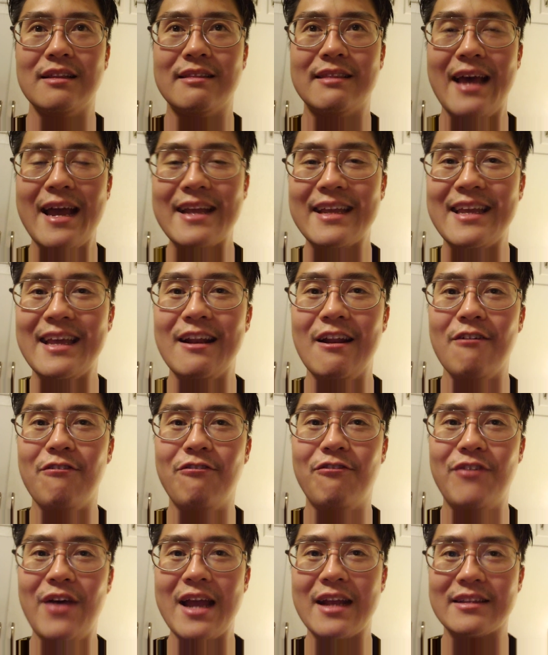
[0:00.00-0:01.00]
that can
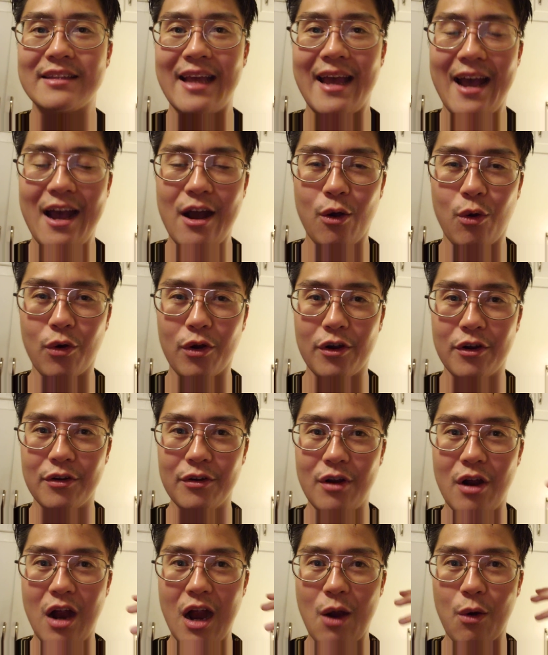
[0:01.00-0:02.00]
affect
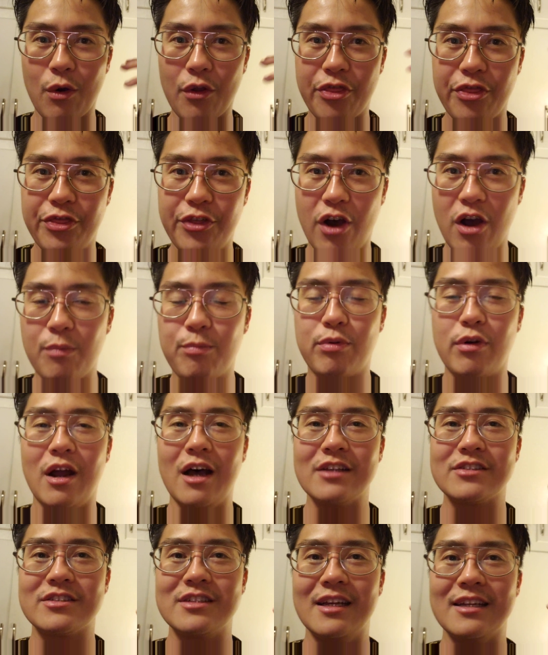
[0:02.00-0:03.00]
our thought
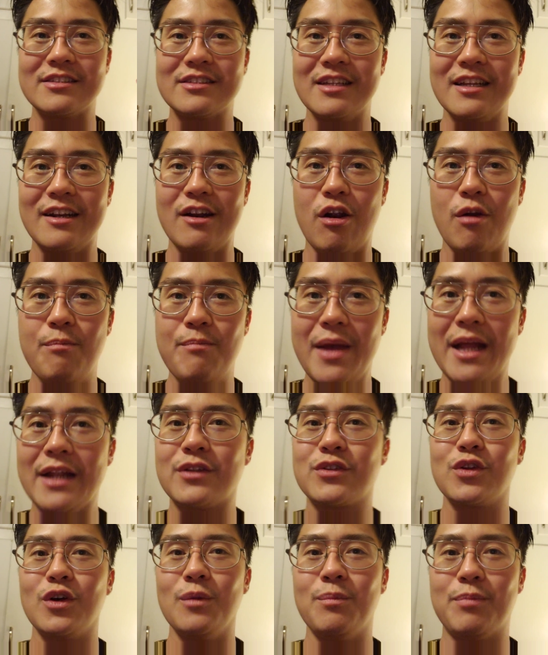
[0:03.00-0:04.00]
process and our
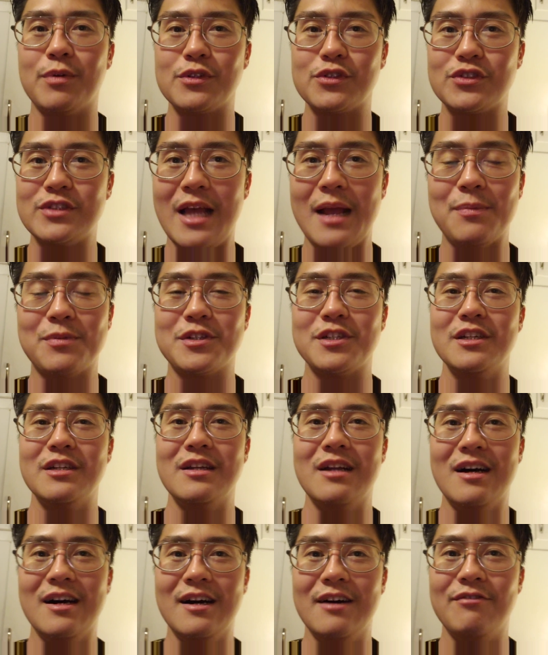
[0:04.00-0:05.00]
mental
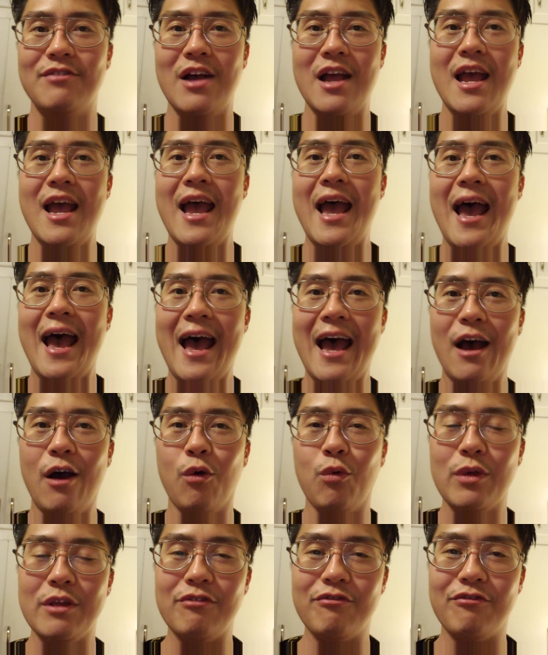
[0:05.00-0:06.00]
perception of
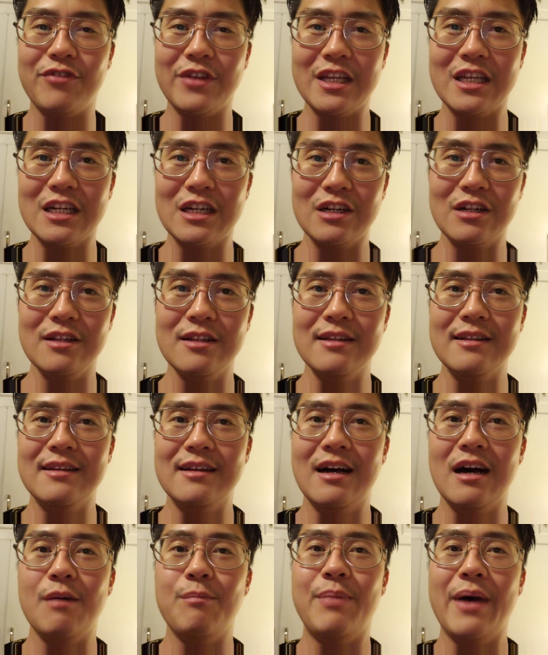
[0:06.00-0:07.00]
how we feel
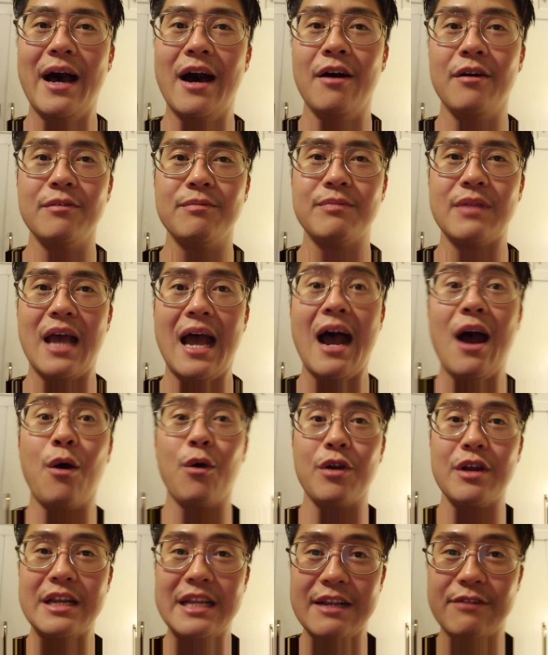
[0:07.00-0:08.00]
about
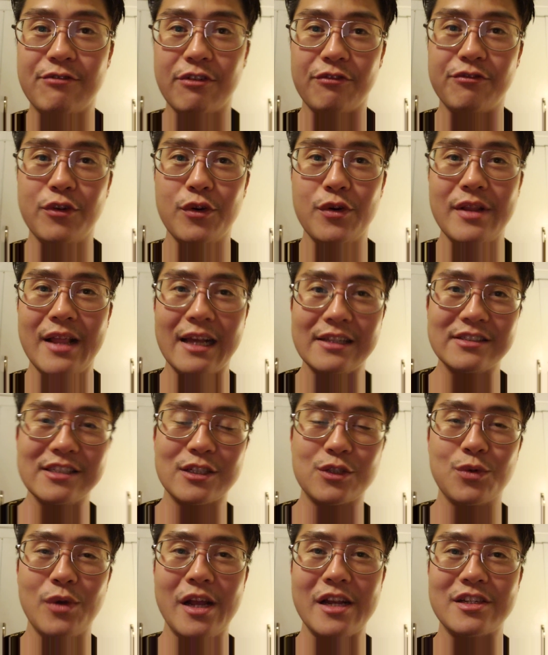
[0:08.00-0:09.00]
our need for food in that
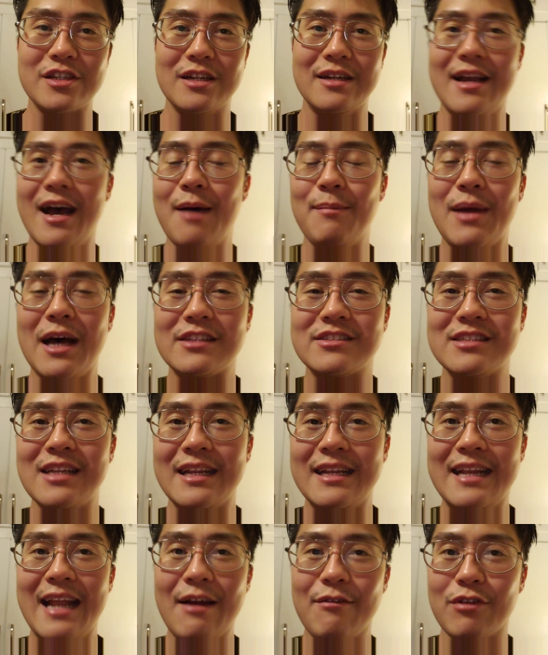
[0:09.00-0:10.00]
situation. Now, I'm not
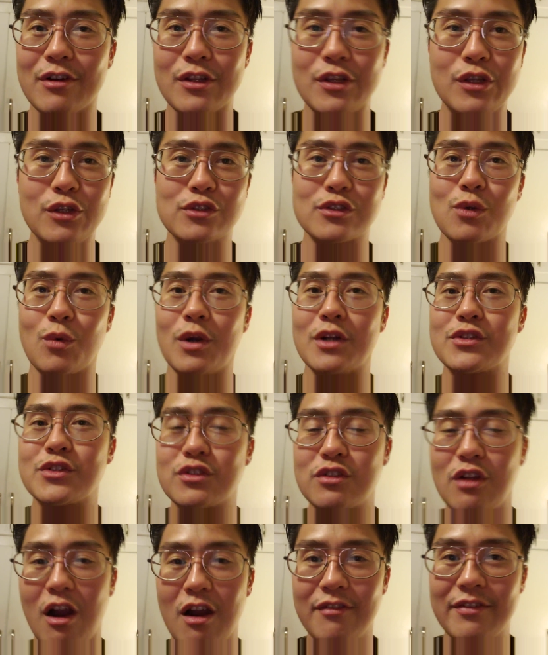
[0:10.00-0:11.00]
saying never to use the word
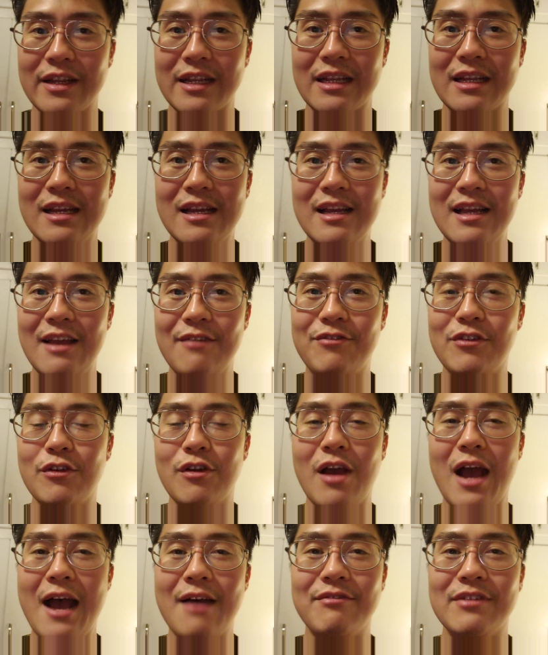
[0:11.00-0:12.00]
starving if
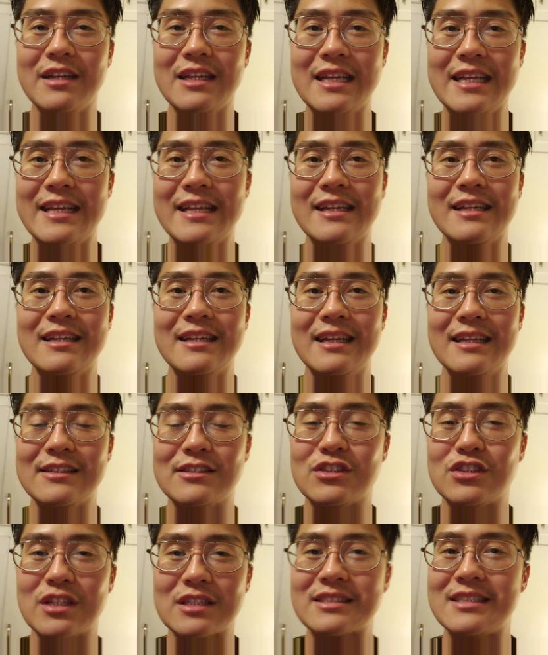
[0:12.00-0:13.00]
you haven't eaten in
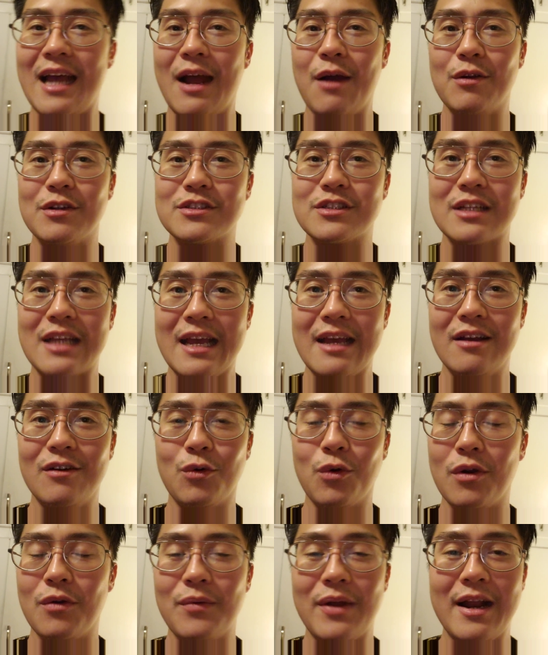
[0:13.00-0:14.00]
6 hours again
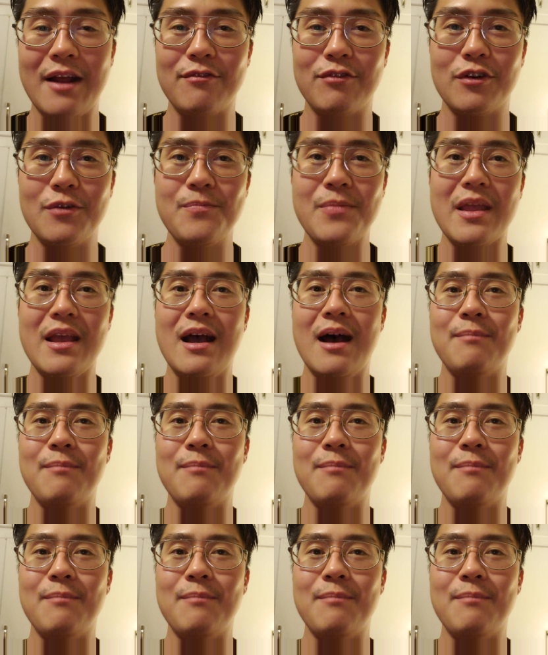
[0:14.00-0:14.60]
or whatever.